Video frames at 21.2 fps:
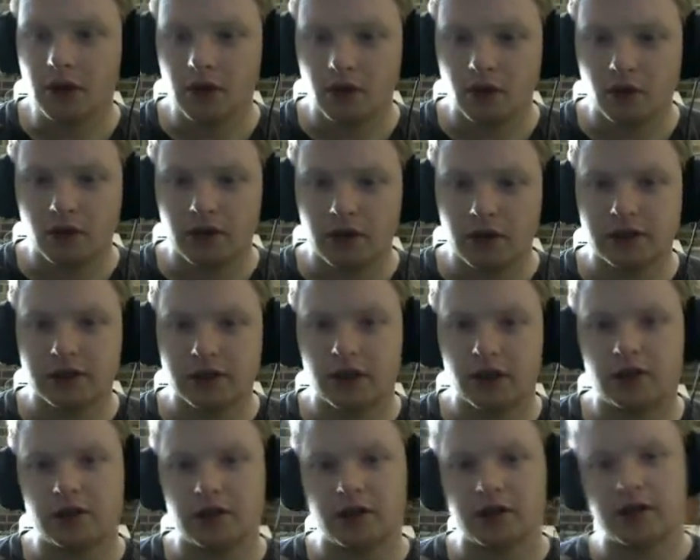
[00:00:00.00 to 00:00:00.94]
Which,
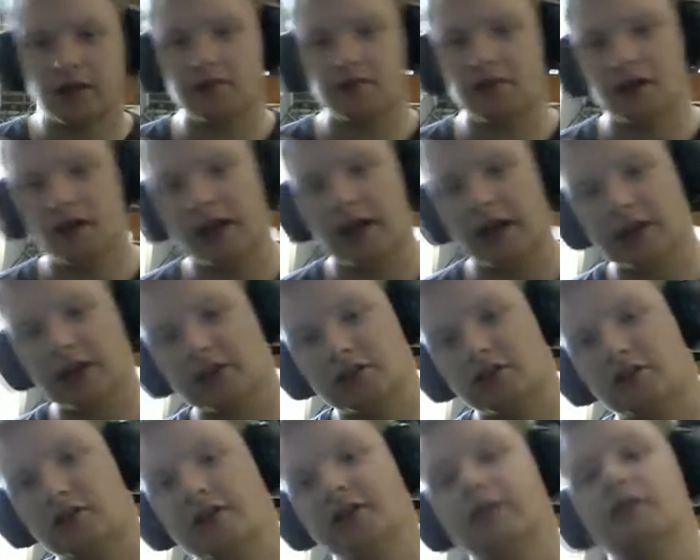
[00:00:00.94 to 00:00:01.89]
I don't have the
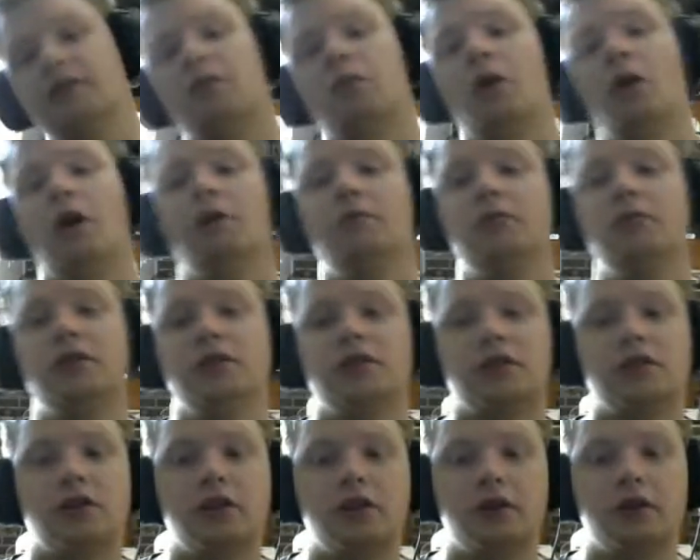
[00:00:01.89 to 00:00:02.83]
luxury at the moment,
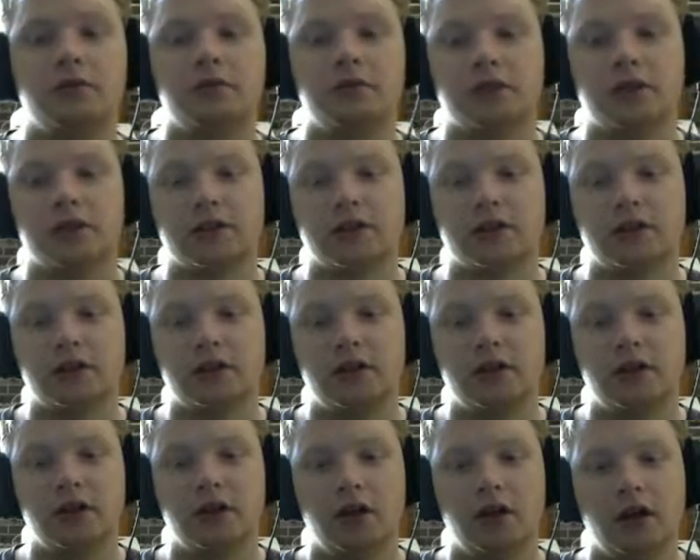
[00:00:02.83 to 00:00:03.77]
so I'm just
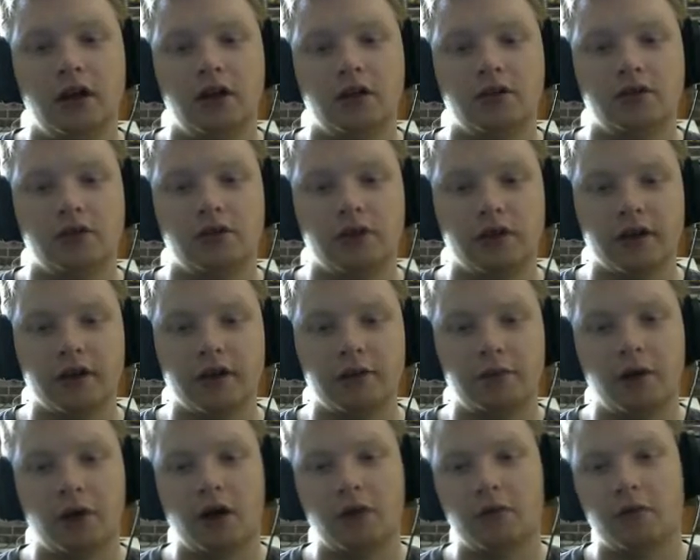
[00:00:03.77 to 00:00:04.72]
doing it
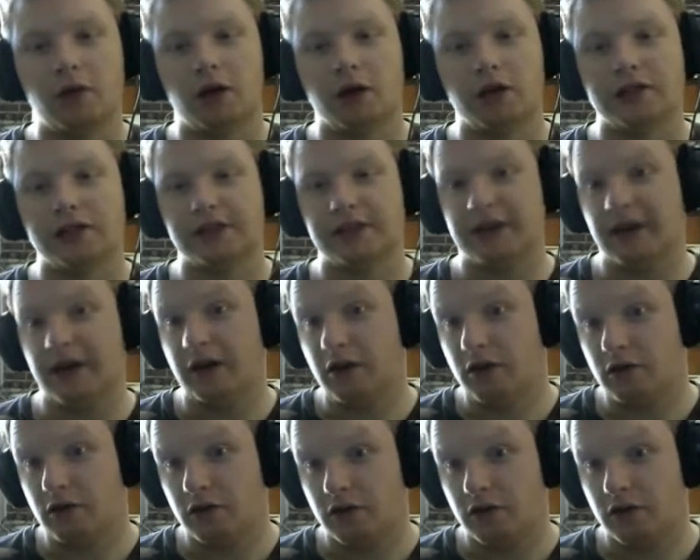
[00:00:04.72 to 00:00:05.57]
by myself.